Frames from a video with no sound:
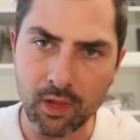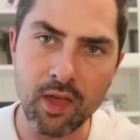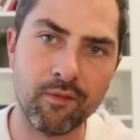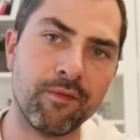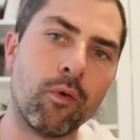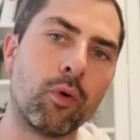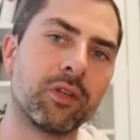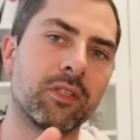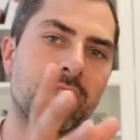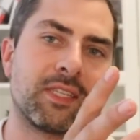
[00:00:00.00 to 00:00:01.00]
and
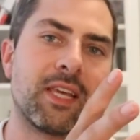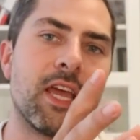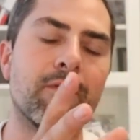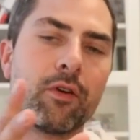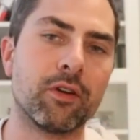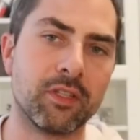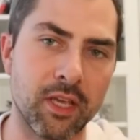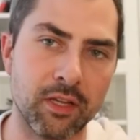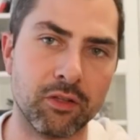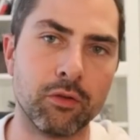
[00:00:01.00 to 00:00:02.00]
force savers
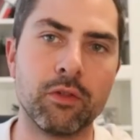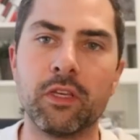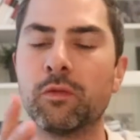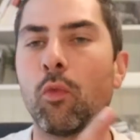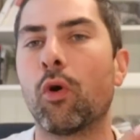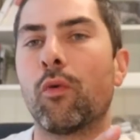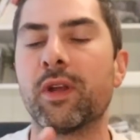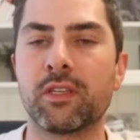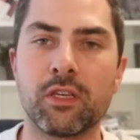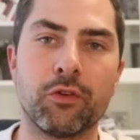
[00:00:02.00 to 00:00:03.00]
into these more
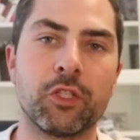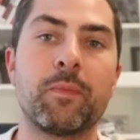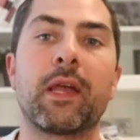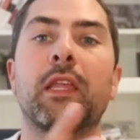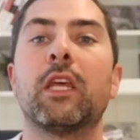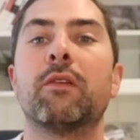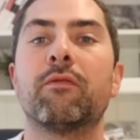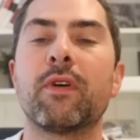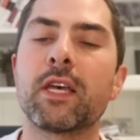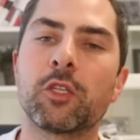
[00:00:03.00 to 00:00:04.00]
risky or speculative
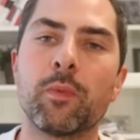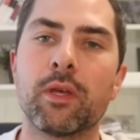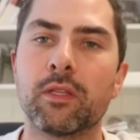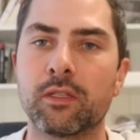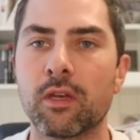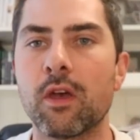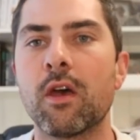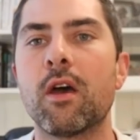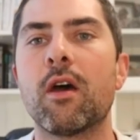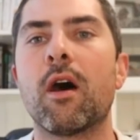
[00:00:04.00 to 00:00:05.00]
investments
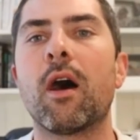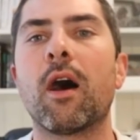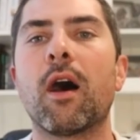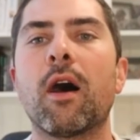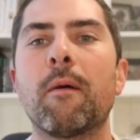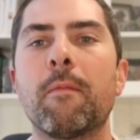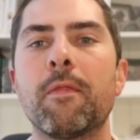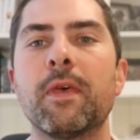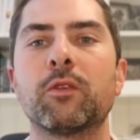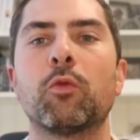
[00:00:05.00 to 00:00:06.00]
um,
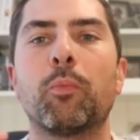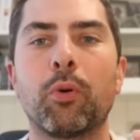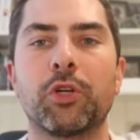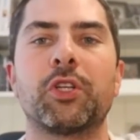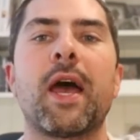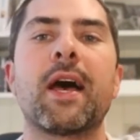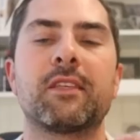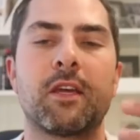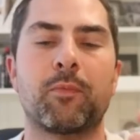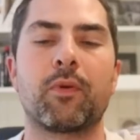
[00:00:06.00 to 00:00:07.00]
this will push
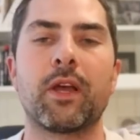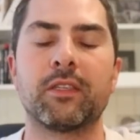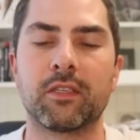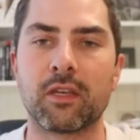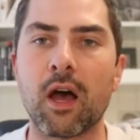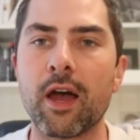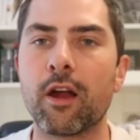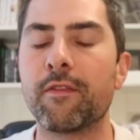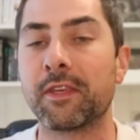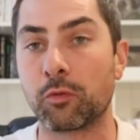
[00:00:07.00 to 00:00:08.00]
asset prices
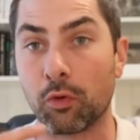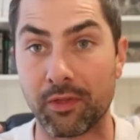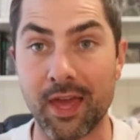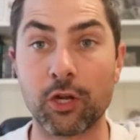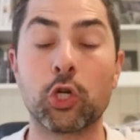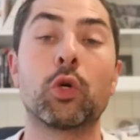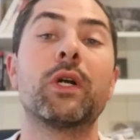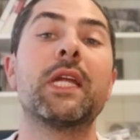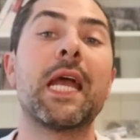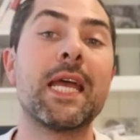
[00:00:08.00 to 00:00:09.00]
higher. This will then
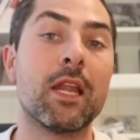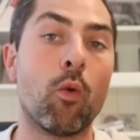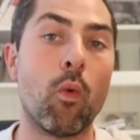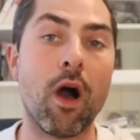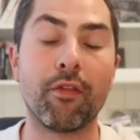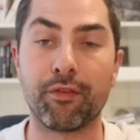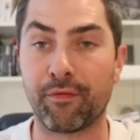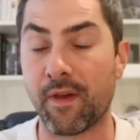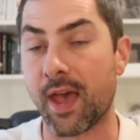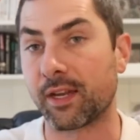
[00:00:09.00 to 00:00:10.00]
create a wealth
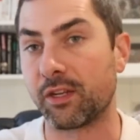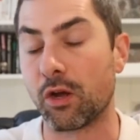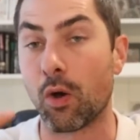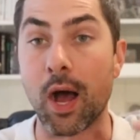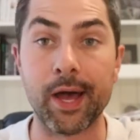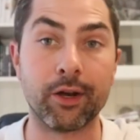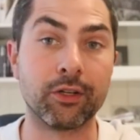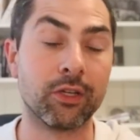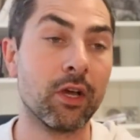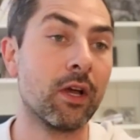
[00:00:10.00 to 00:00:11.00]
effect, you know, higher